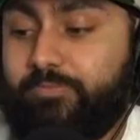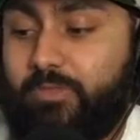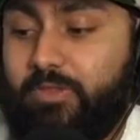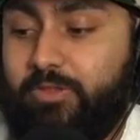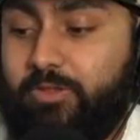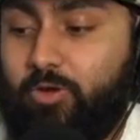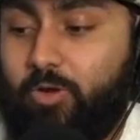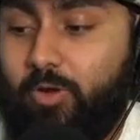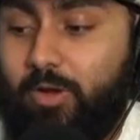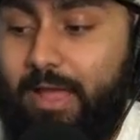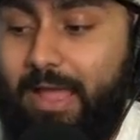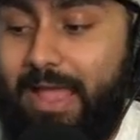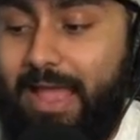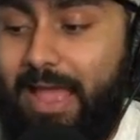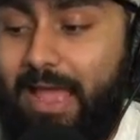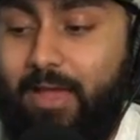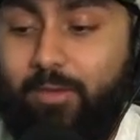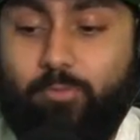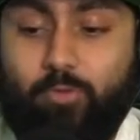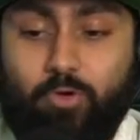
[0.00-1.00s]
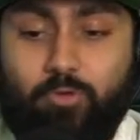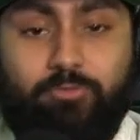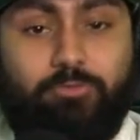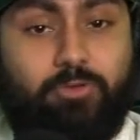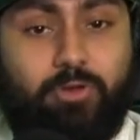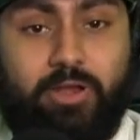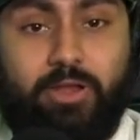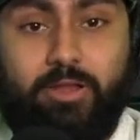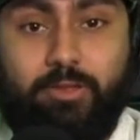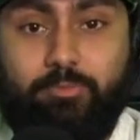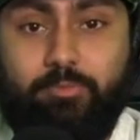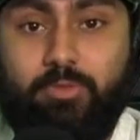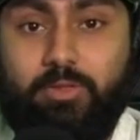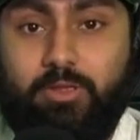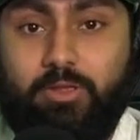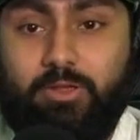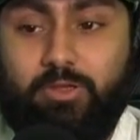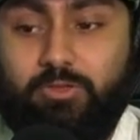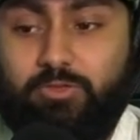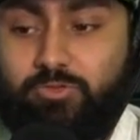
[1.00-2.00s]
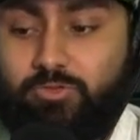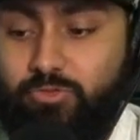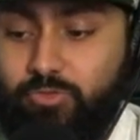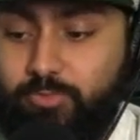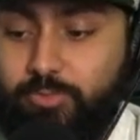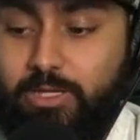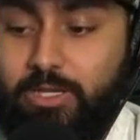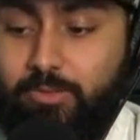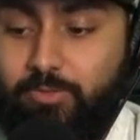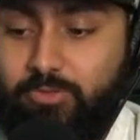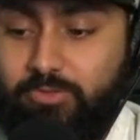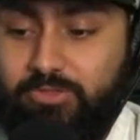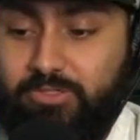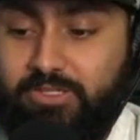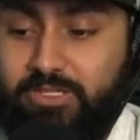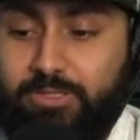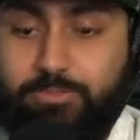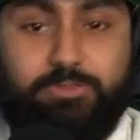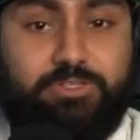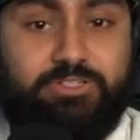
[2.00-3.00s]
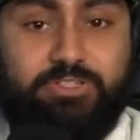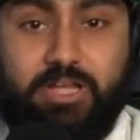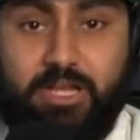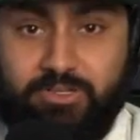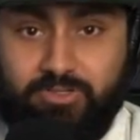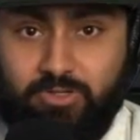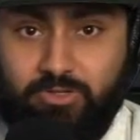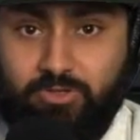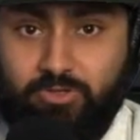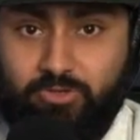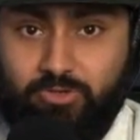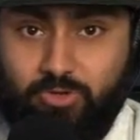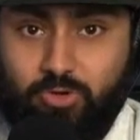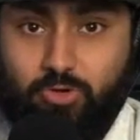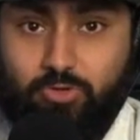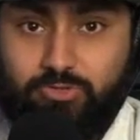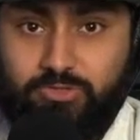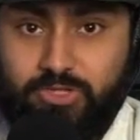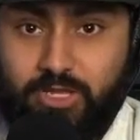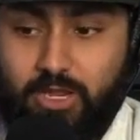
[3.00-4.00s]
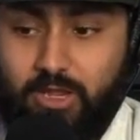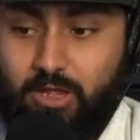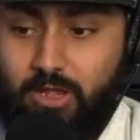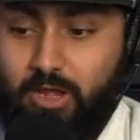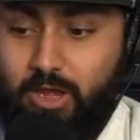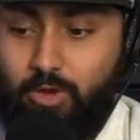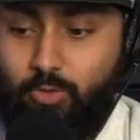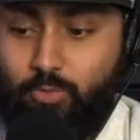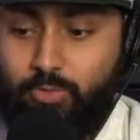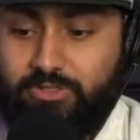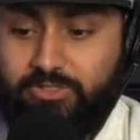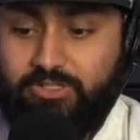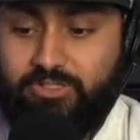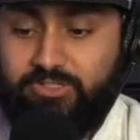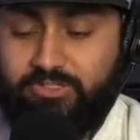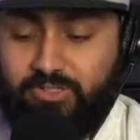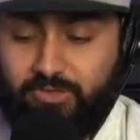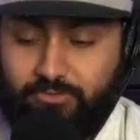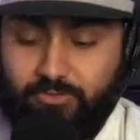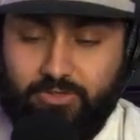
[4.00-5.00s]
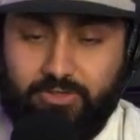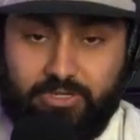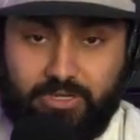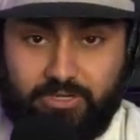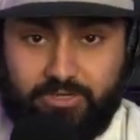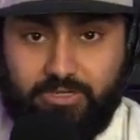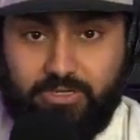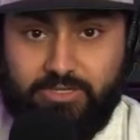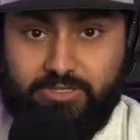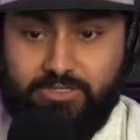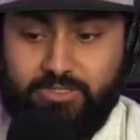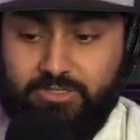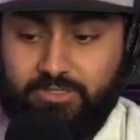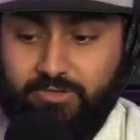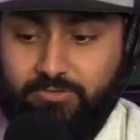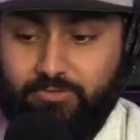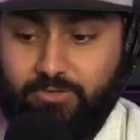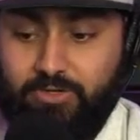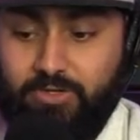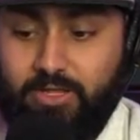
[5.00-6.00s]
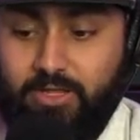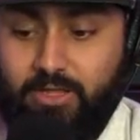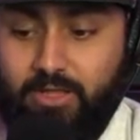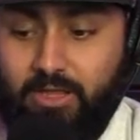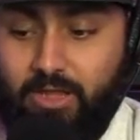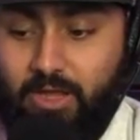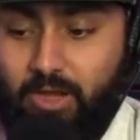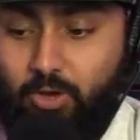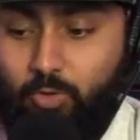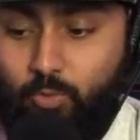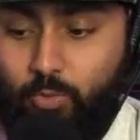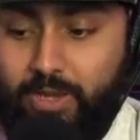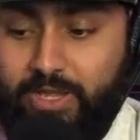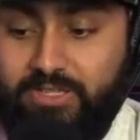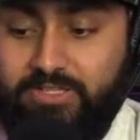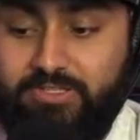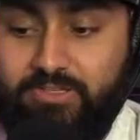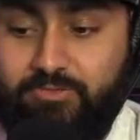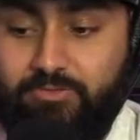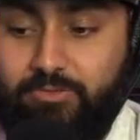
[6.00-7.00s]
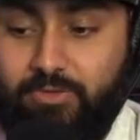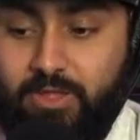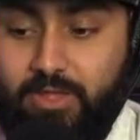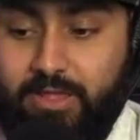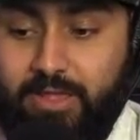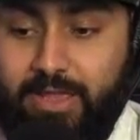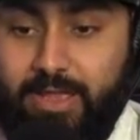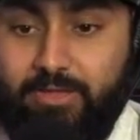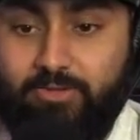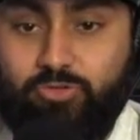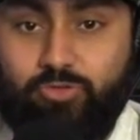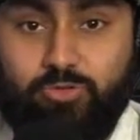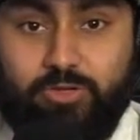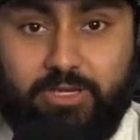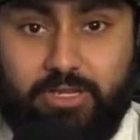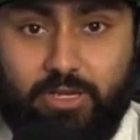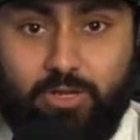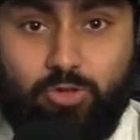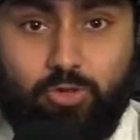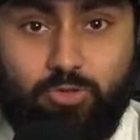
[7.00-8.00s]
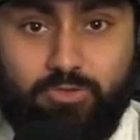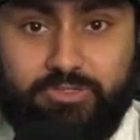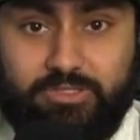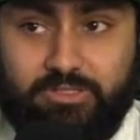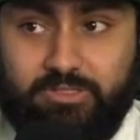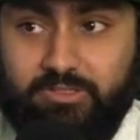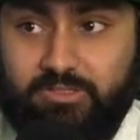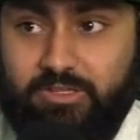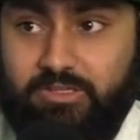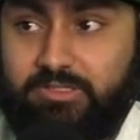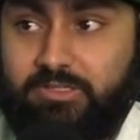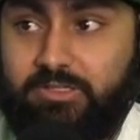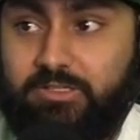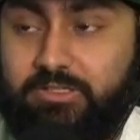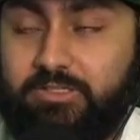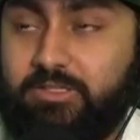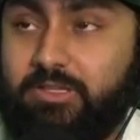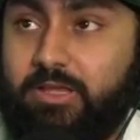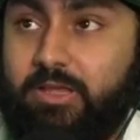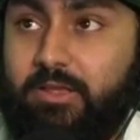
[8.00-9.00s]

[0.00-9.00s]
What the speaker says: you know, ammo for him to be able to keep these guys on their toes with these different techniques and different ways of entering and closing the distance.